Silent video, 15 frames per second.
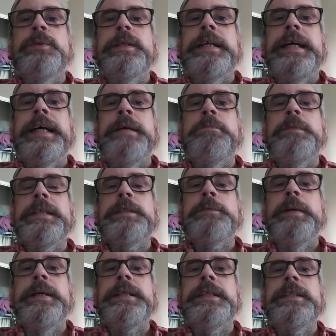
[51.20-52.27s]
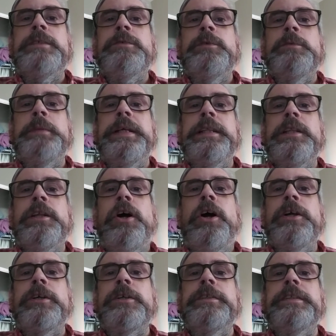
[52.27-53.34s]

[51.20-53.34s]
one I'm expecting will be longer